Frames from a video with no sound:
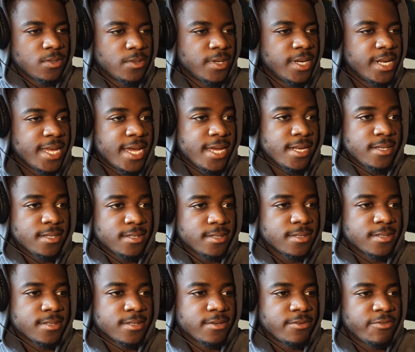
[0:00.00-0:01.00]
Willian,
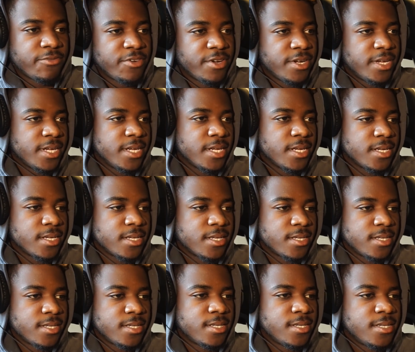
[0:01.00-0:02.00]
free kick.
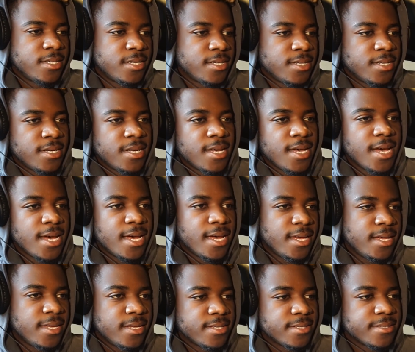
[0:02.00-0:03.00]

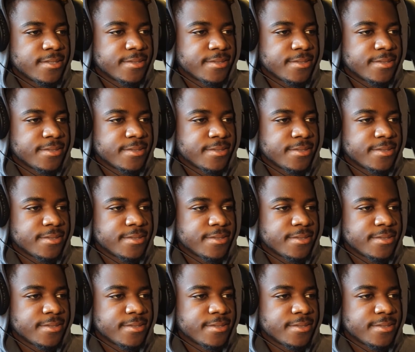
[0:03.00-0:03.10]
Alright.